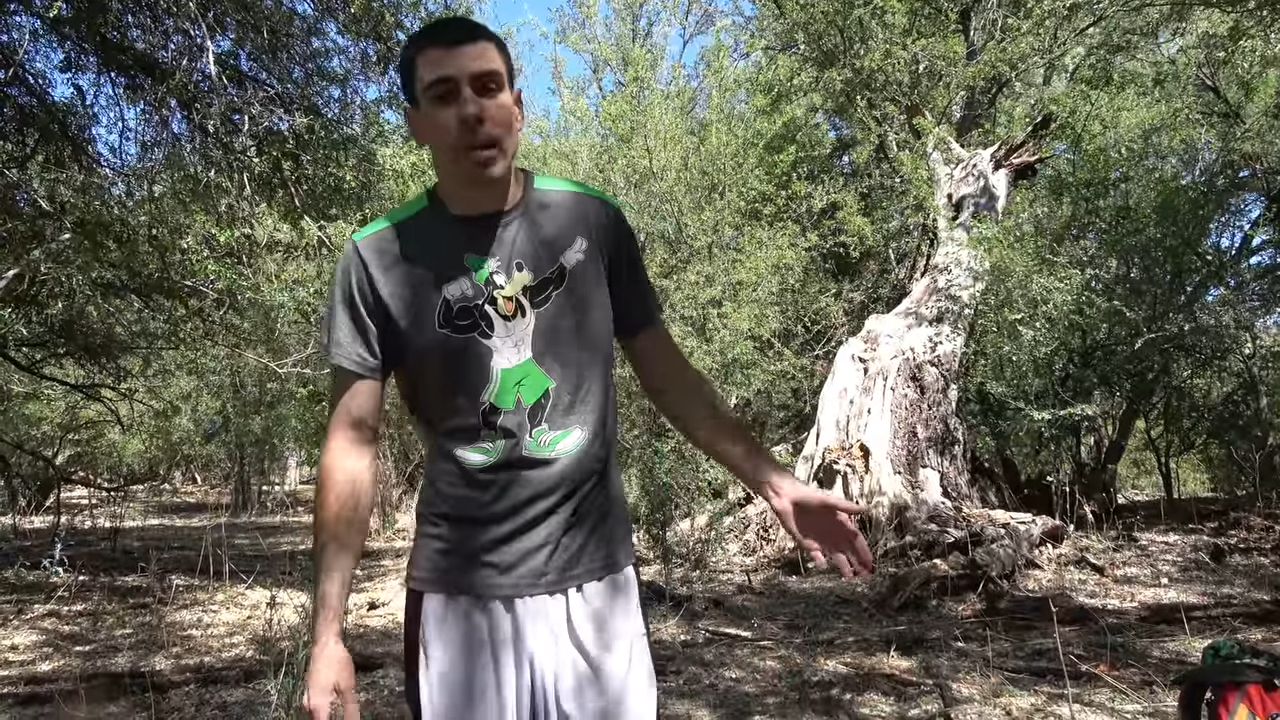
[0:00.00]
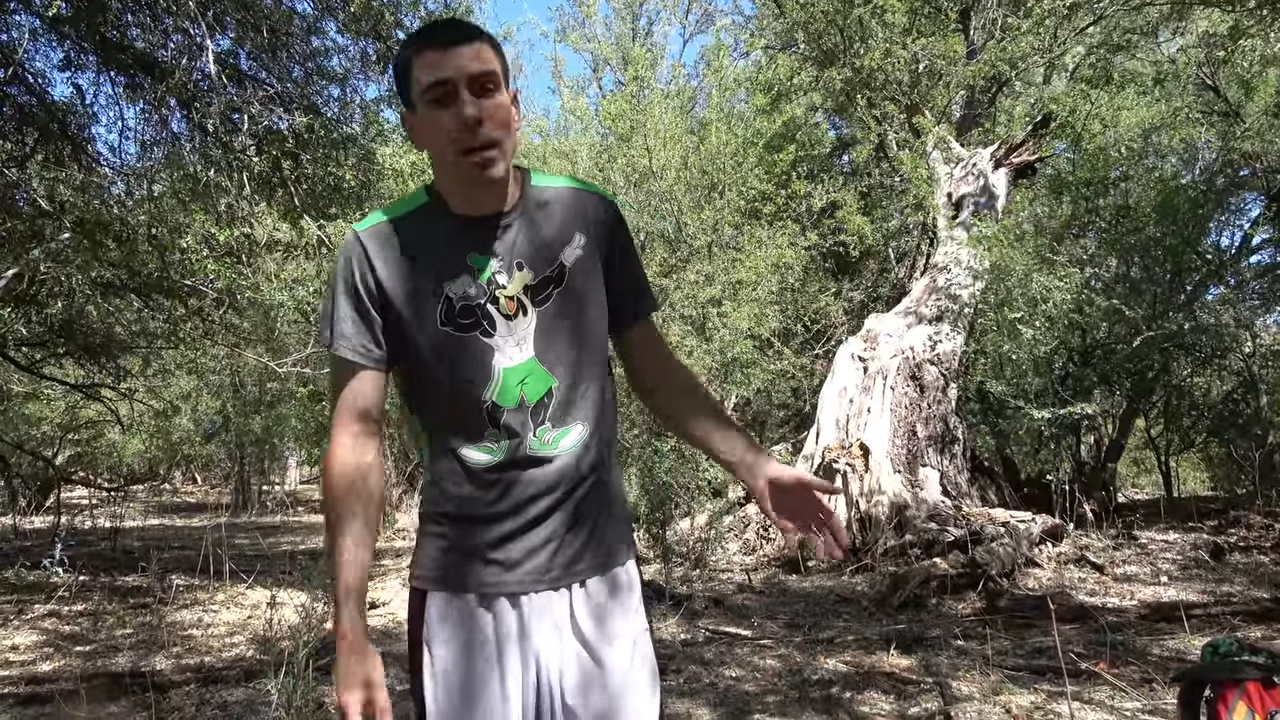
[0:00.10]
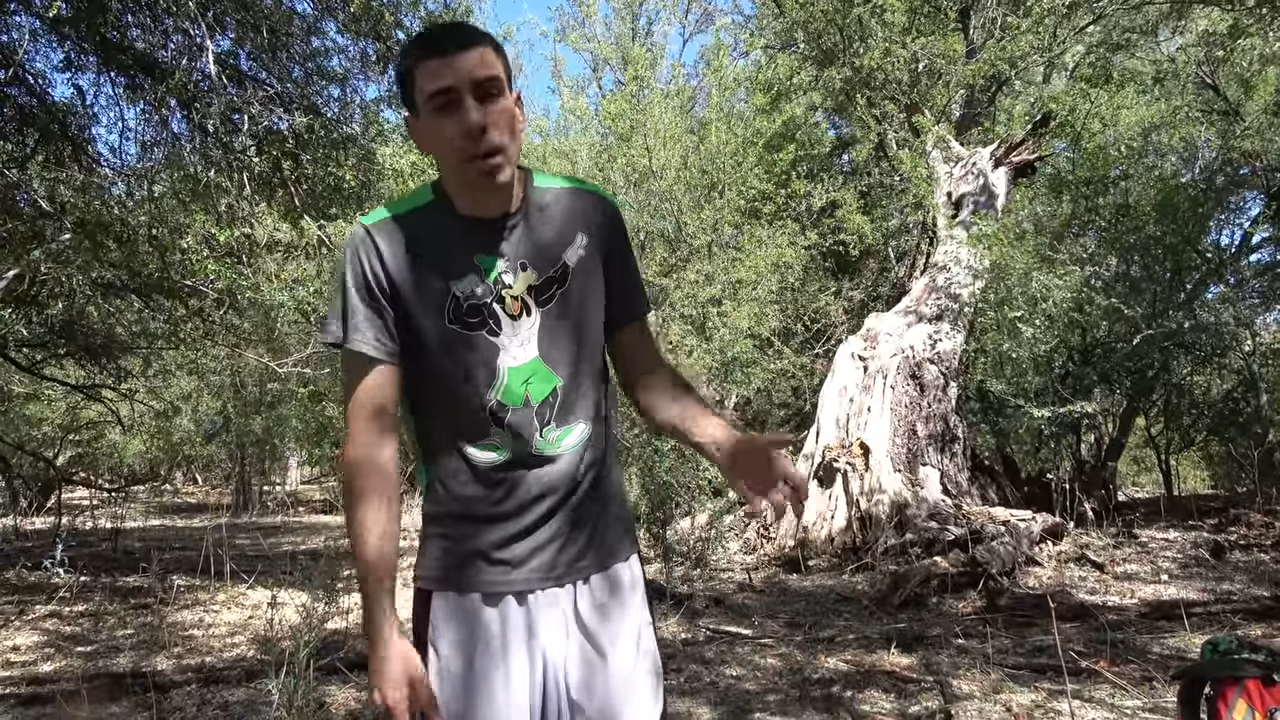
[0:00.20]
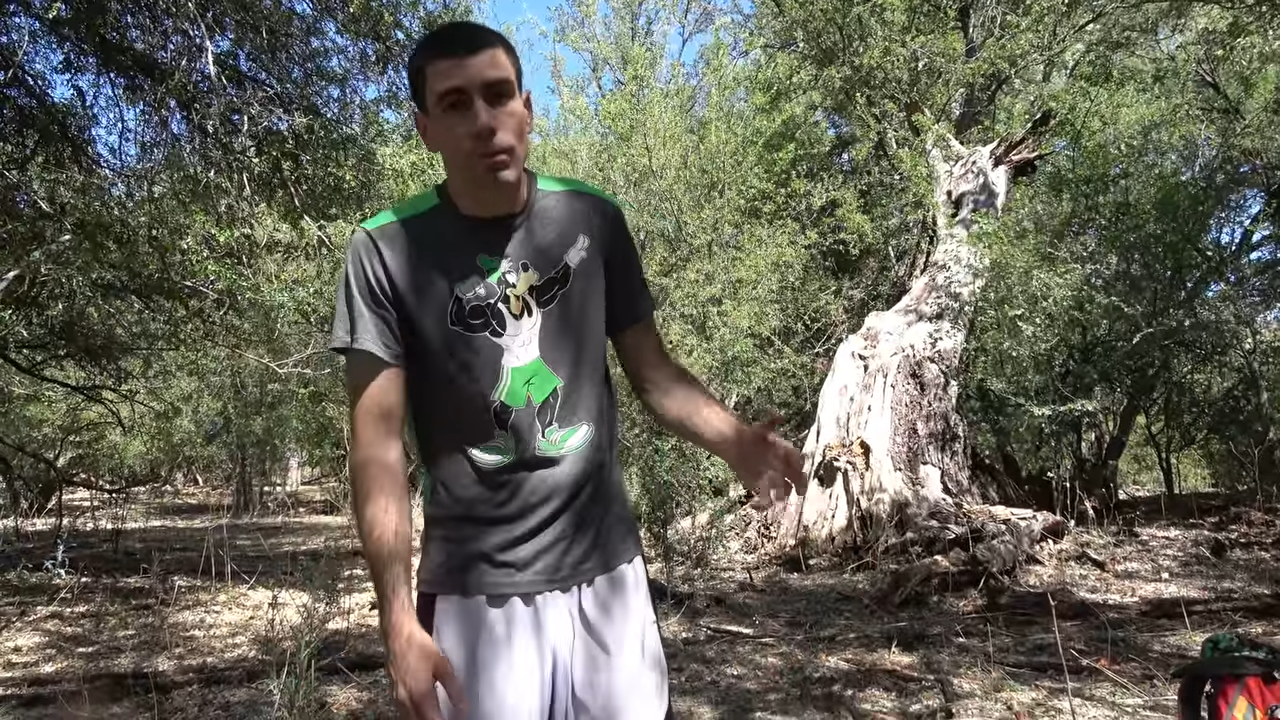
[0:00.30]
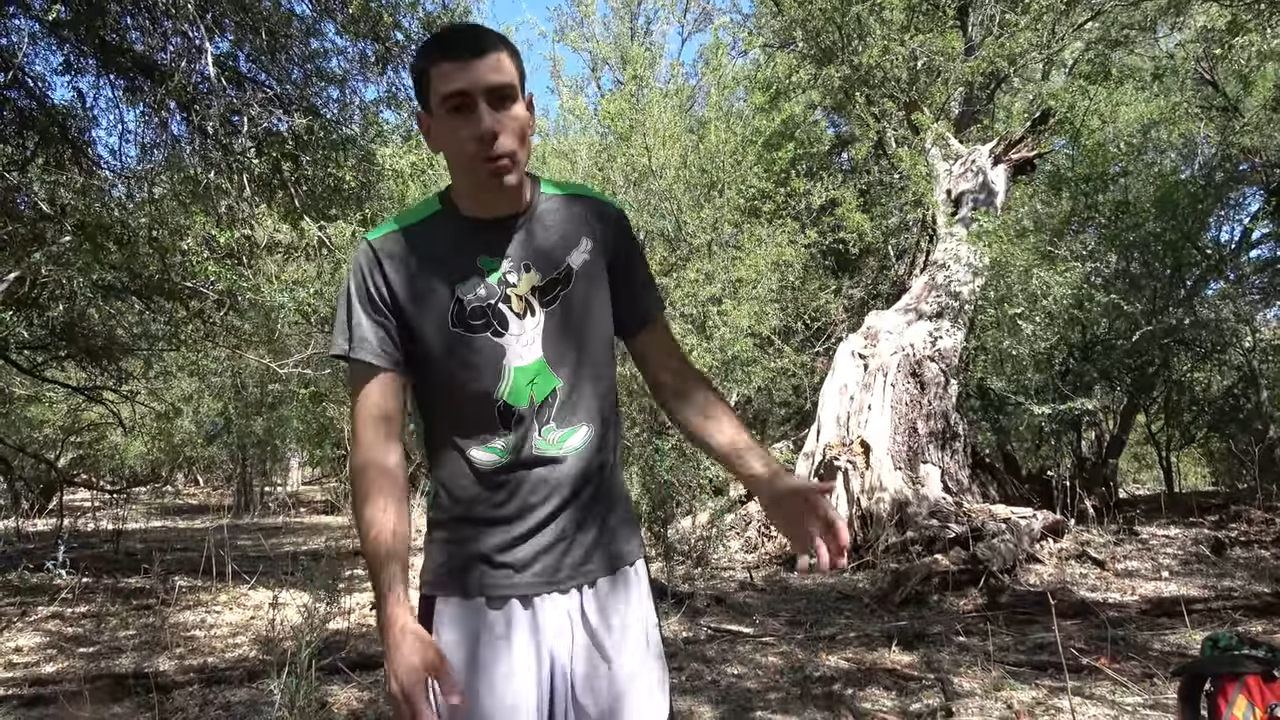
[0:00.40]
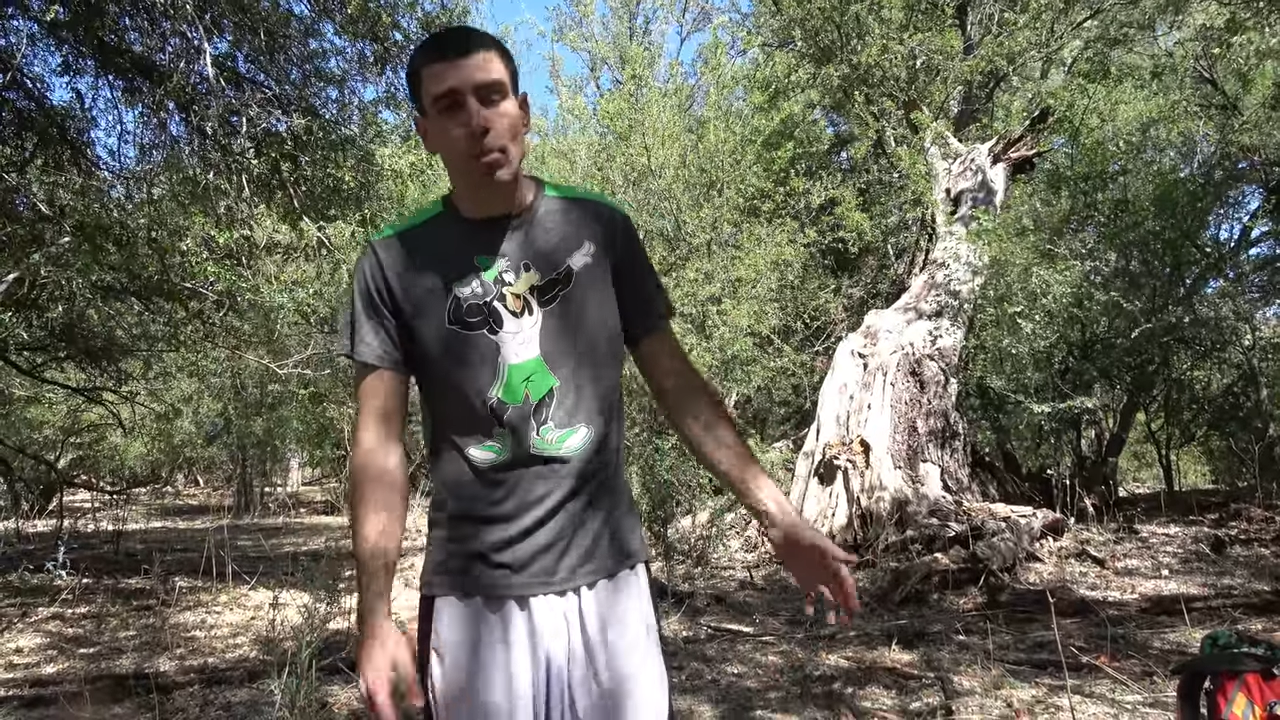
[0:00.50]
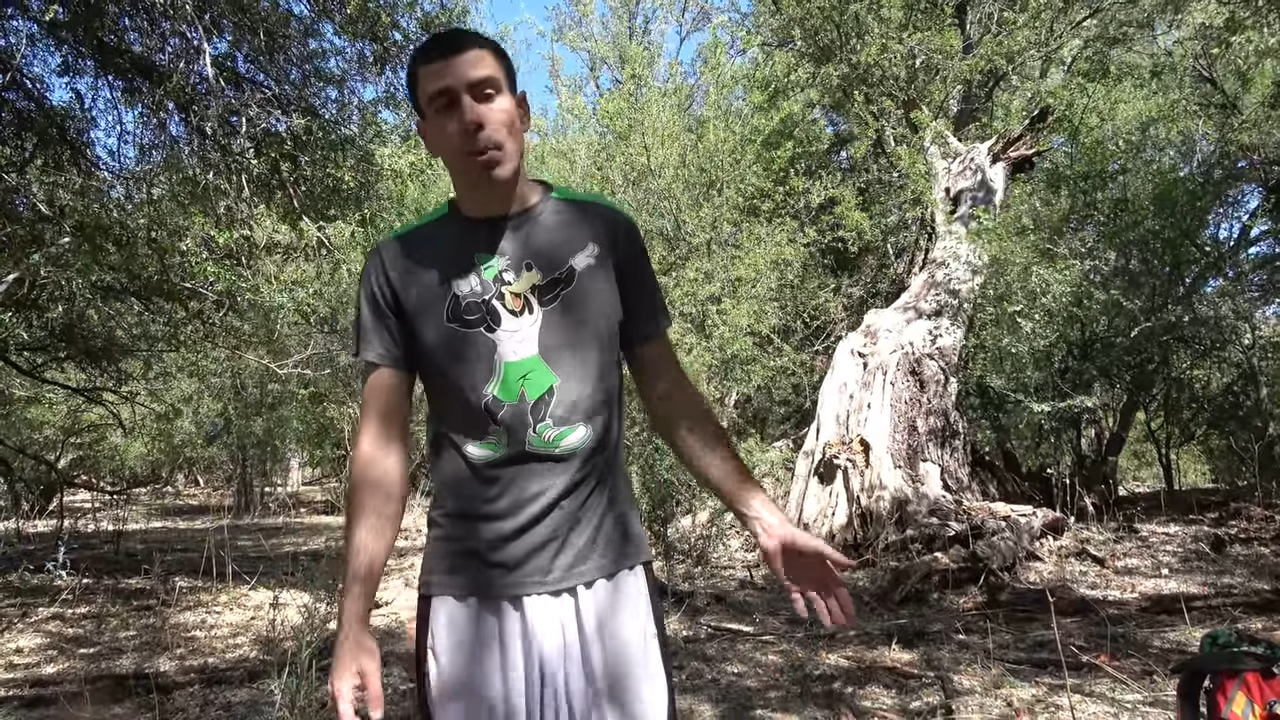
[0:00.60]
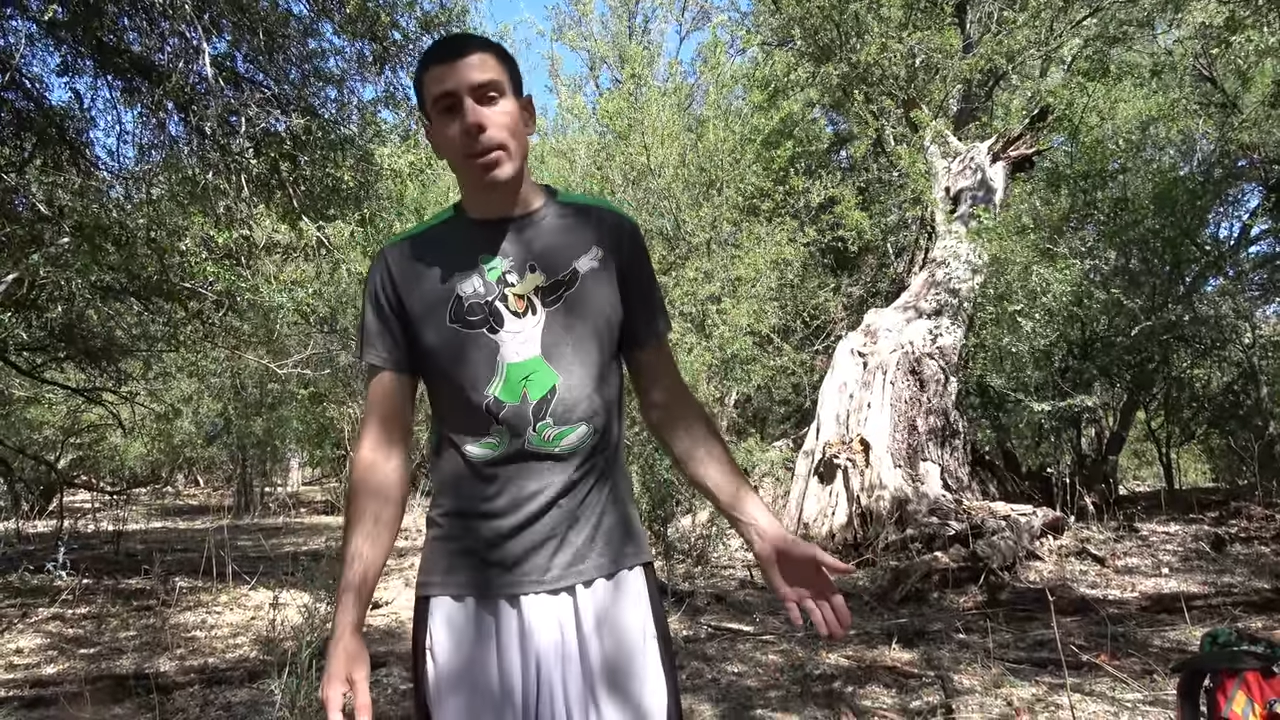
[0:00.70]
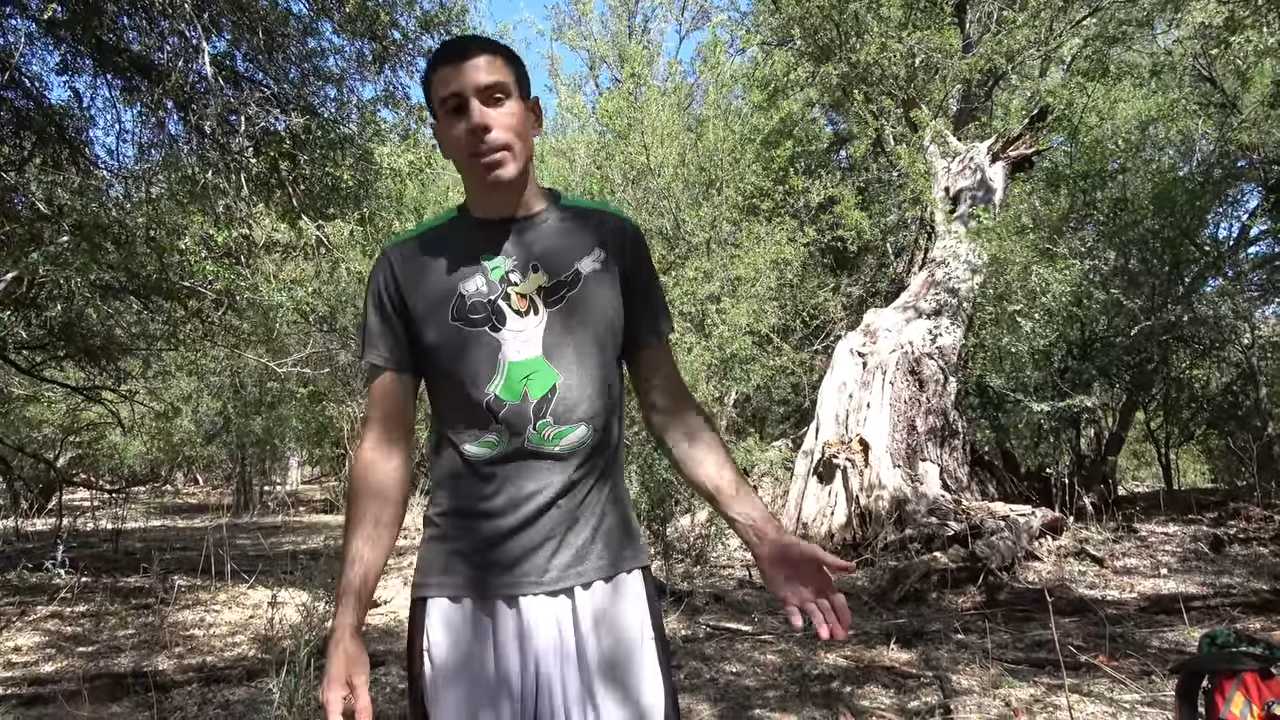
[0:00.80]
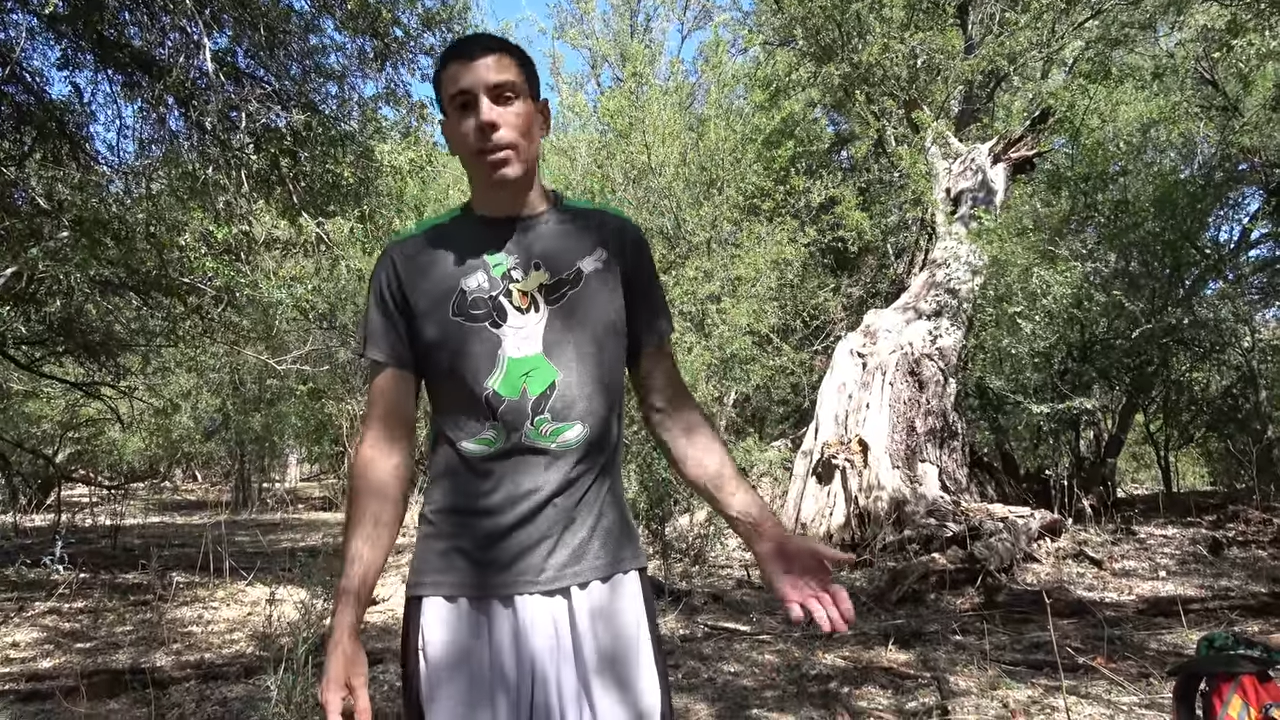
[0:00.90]
and get food
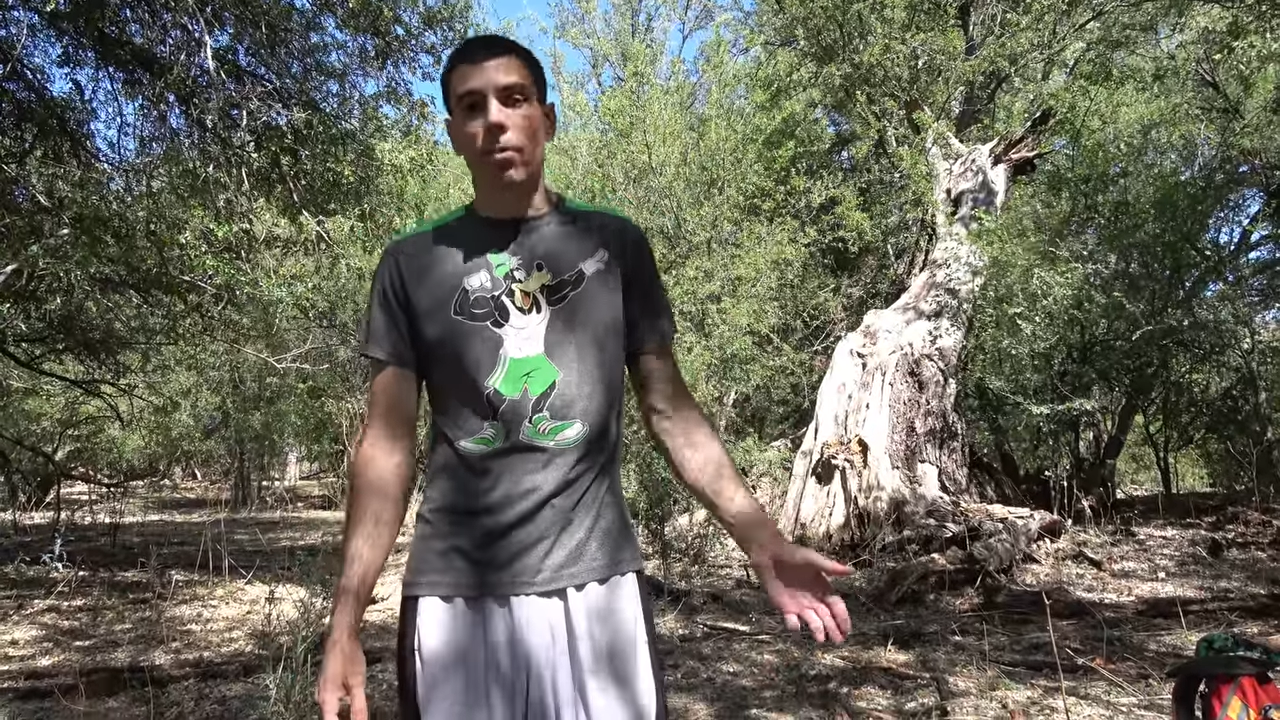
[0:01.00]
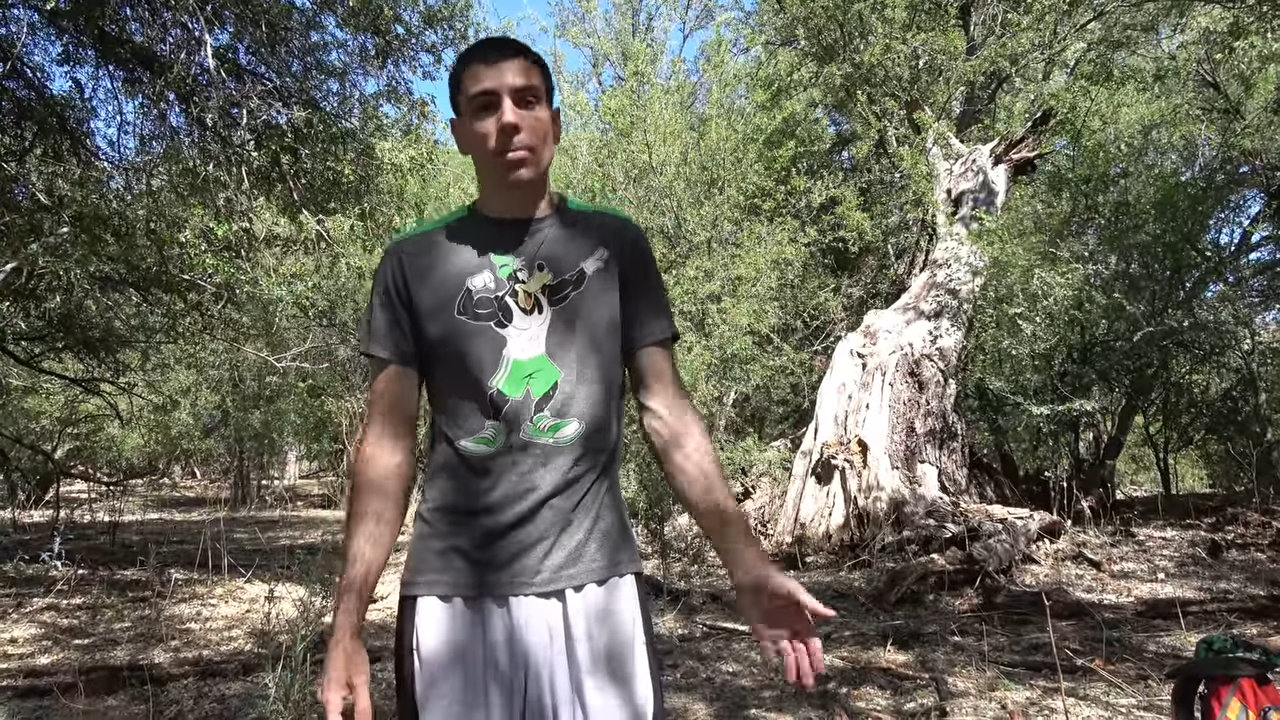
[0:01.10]
poisoning